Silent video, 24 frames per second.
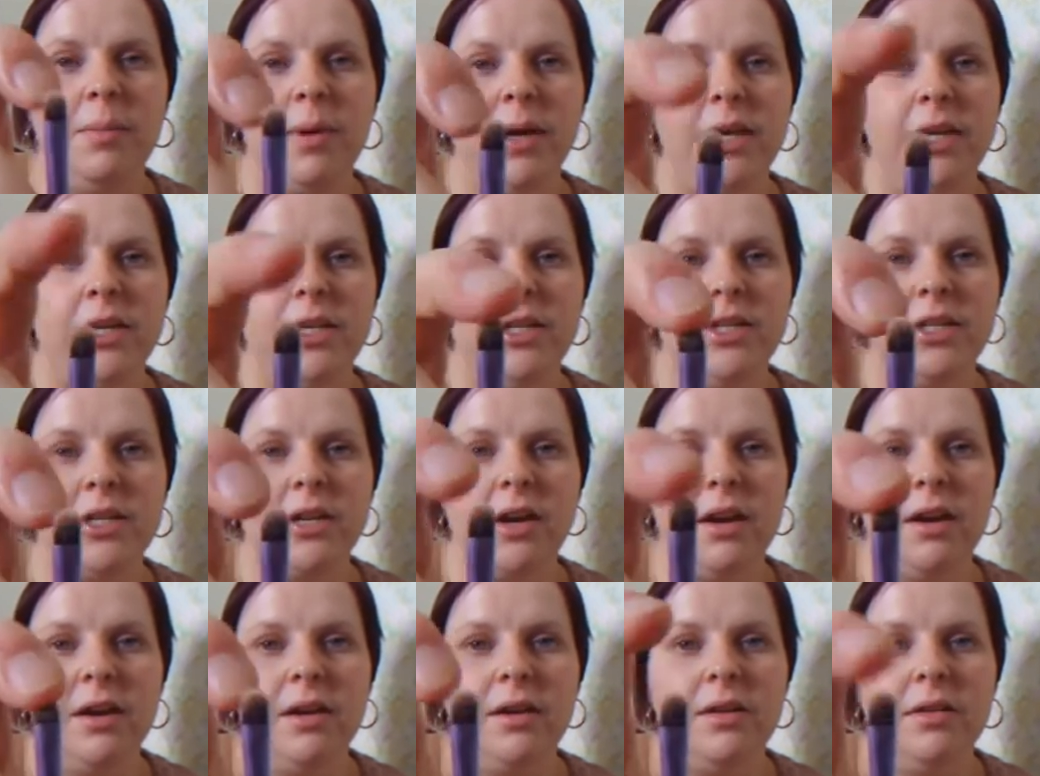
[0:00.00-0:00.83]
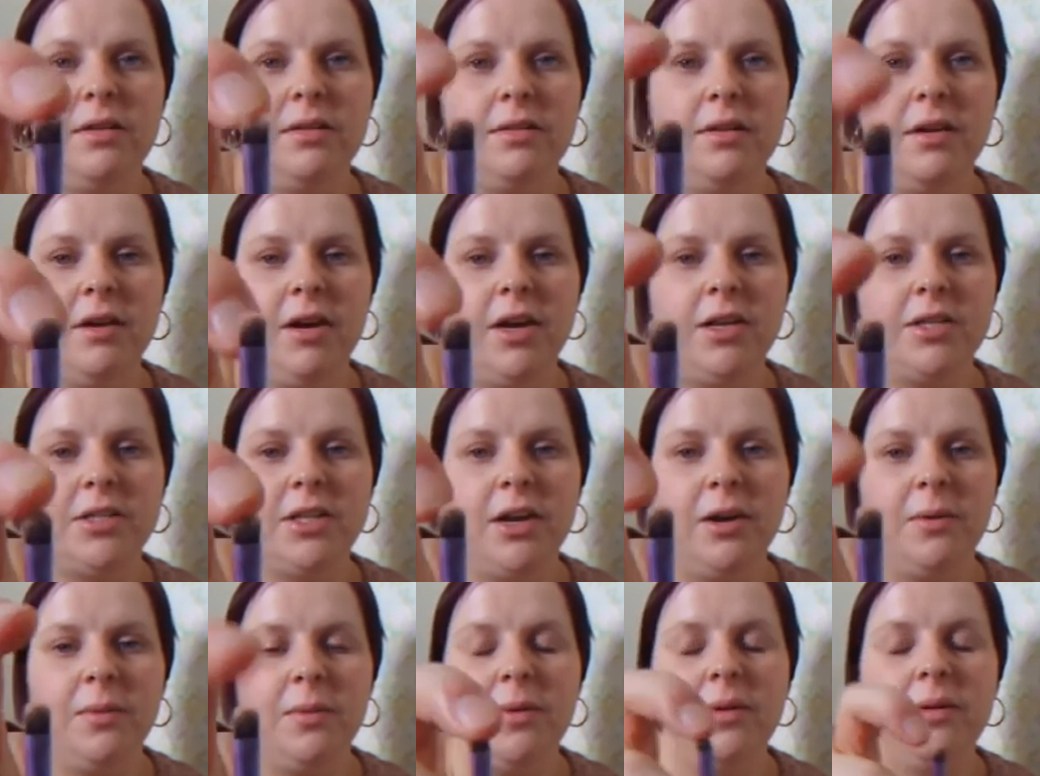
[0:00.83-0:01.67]
Page Colour
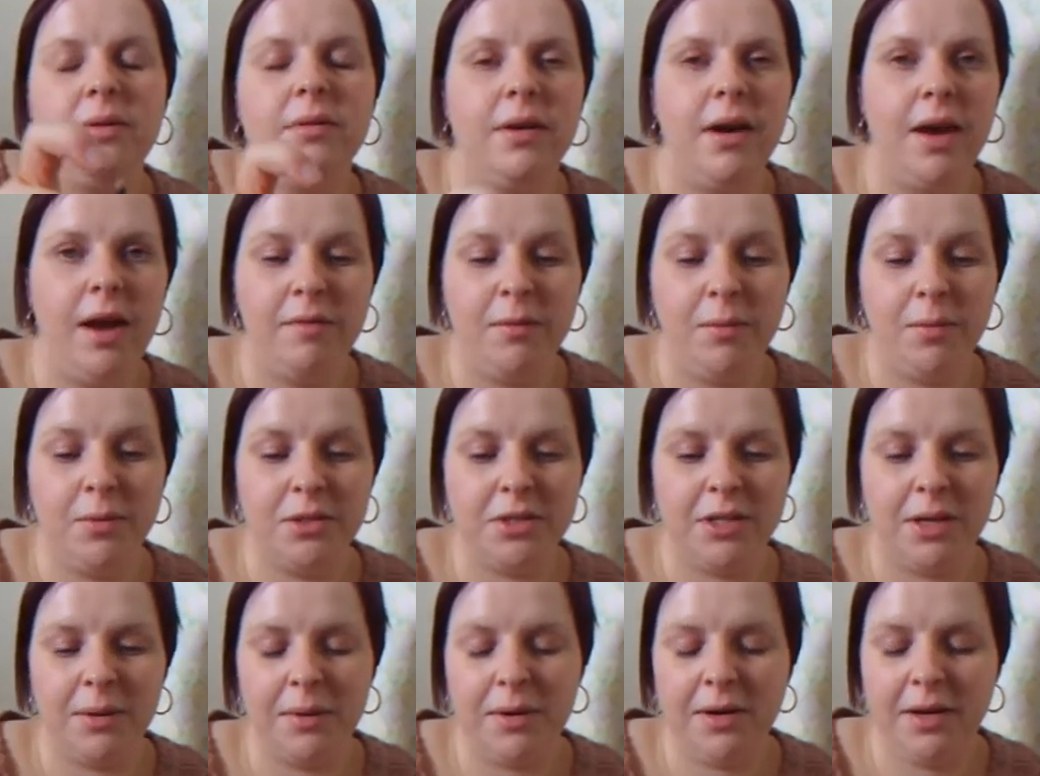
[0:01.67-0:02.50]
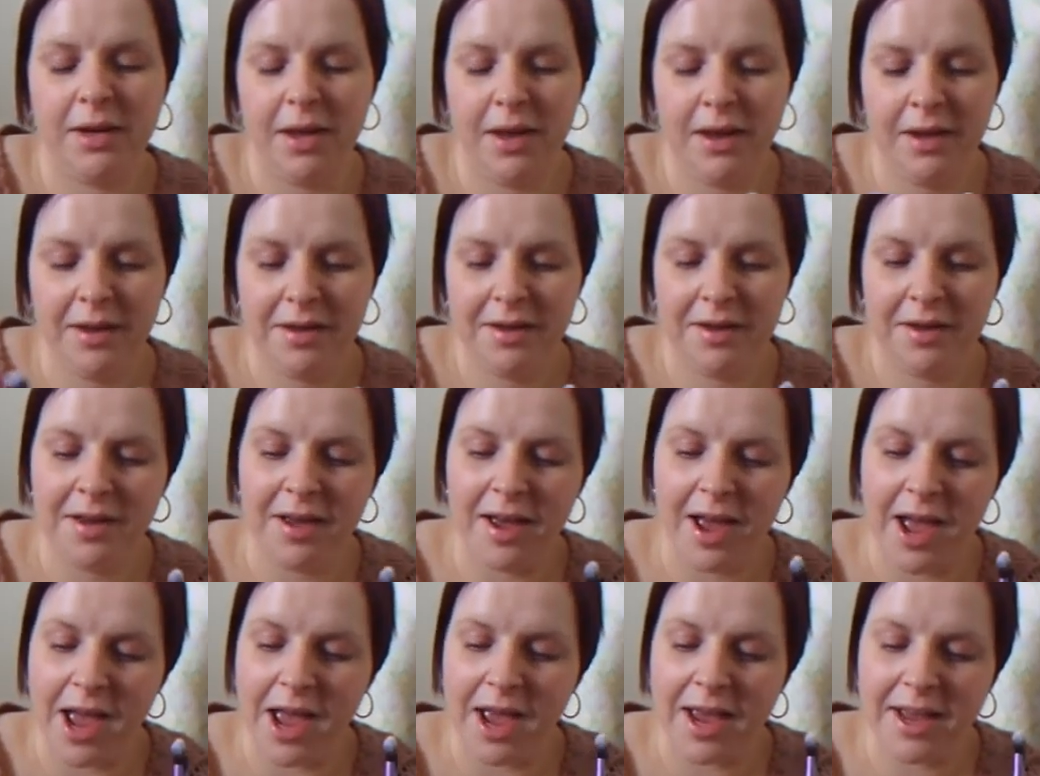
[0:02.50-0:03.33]
eyeshadow one. I haven't washed that one yet.
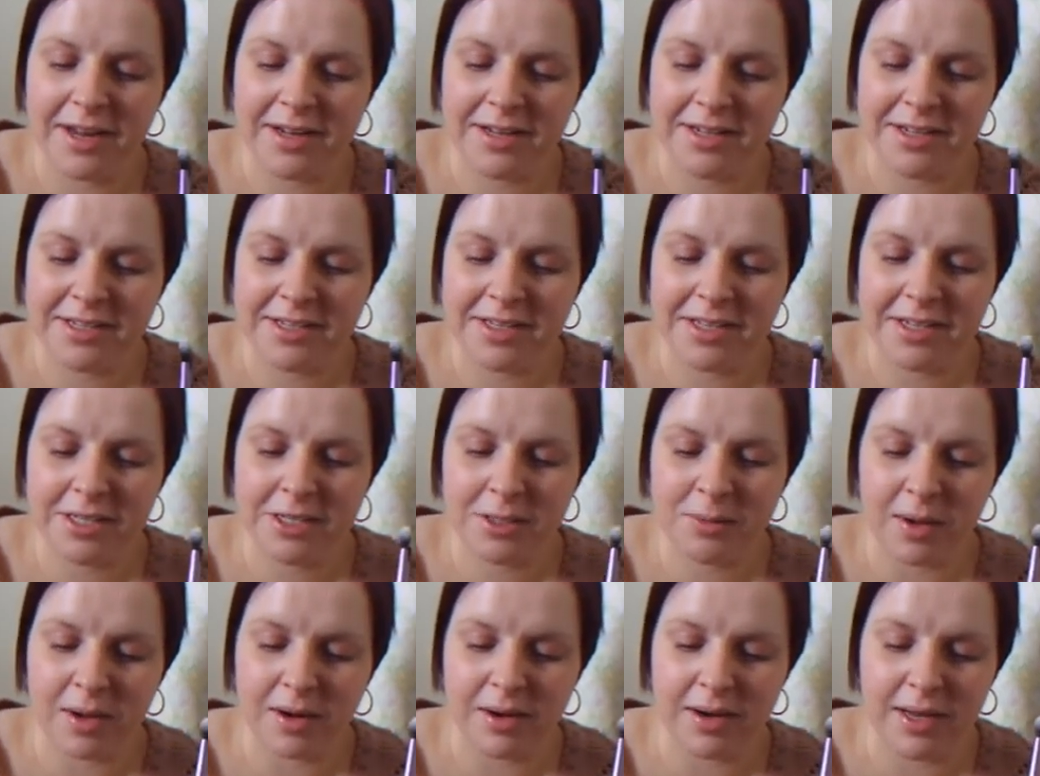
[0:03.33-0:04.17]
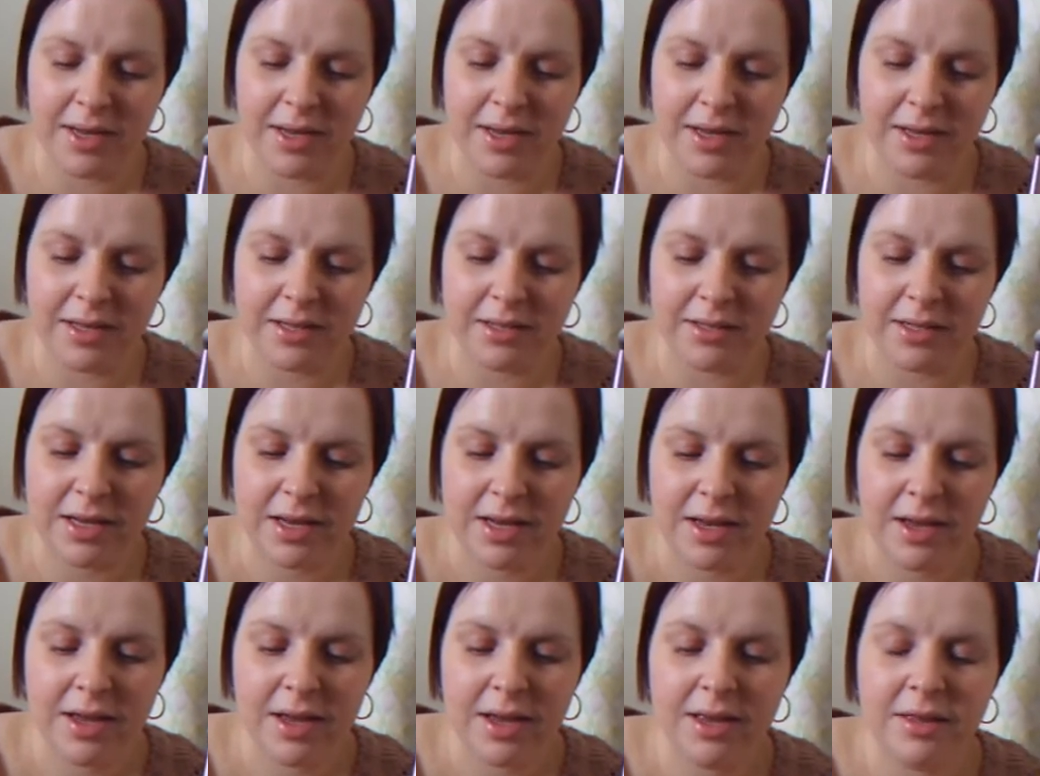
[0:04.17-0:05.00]
And this one is
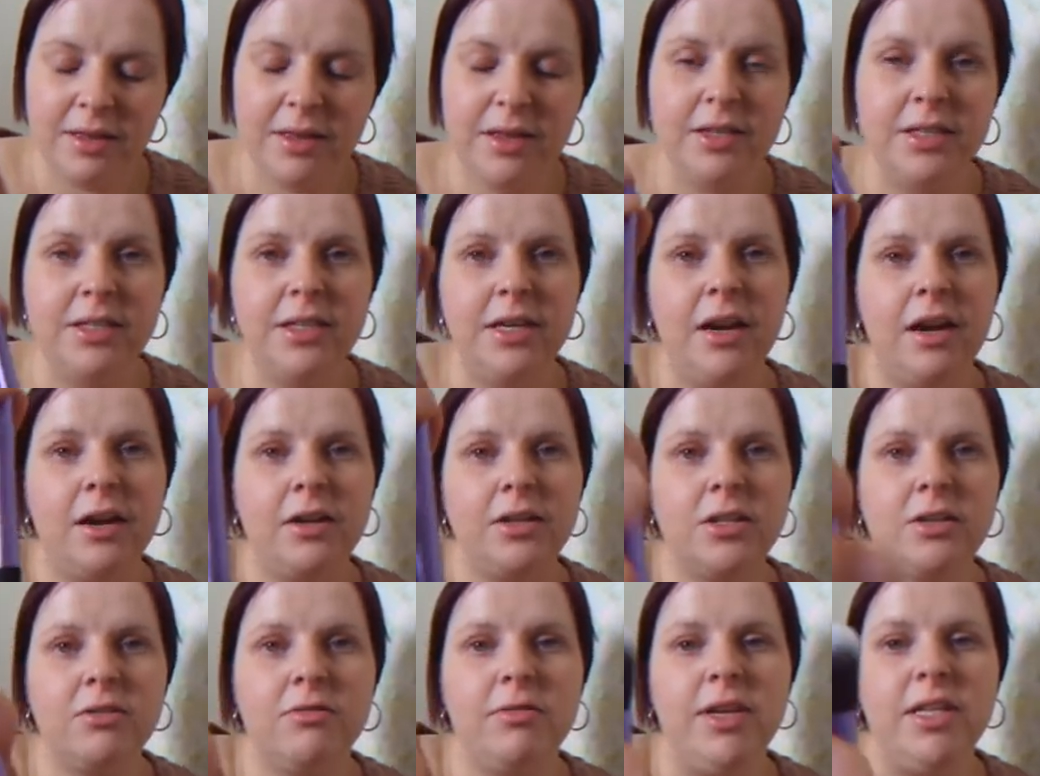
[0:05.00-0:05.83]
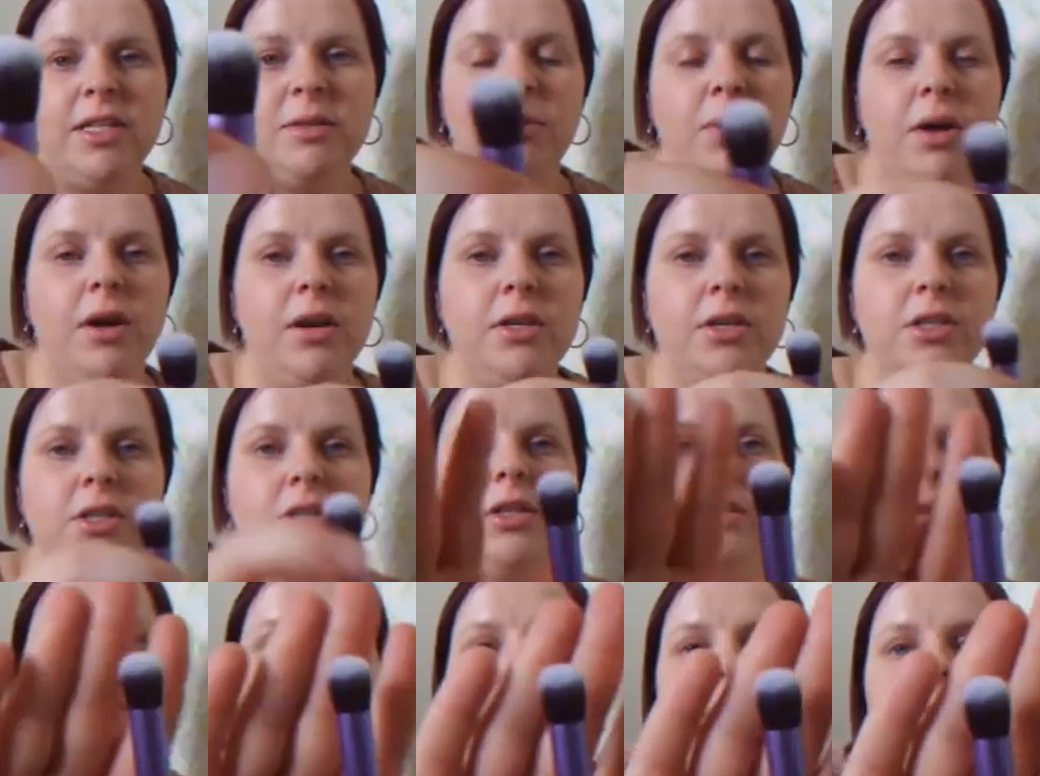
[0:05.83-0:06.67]
the deluxe crease
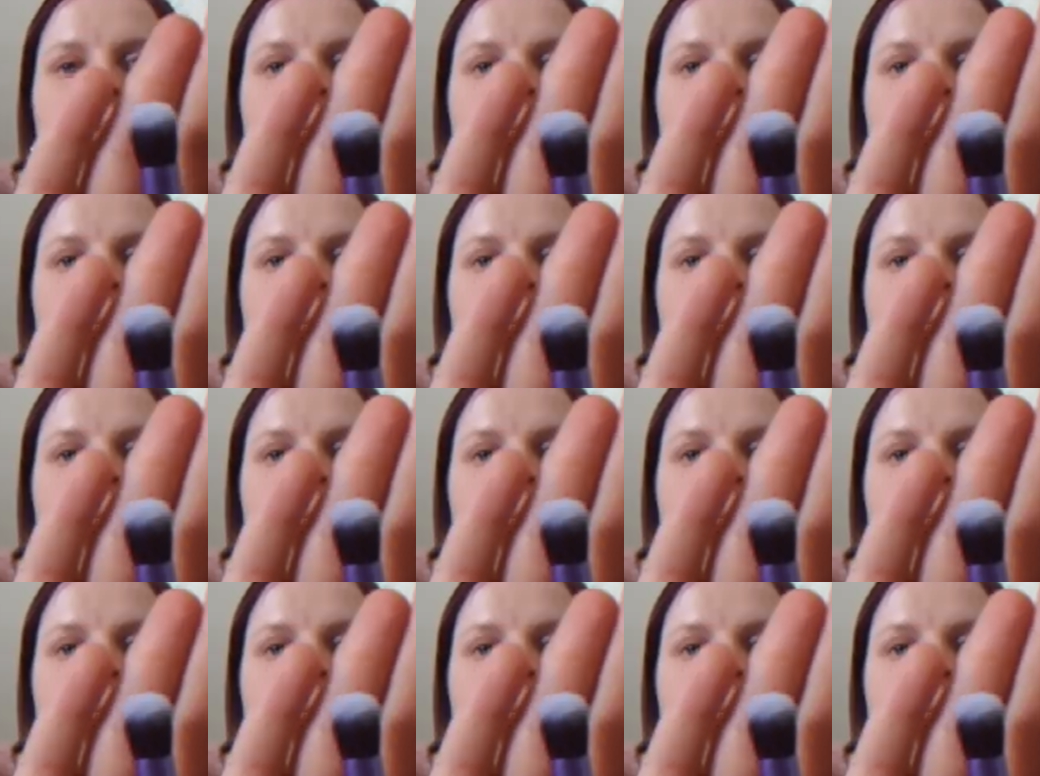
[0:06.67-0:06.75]
brush.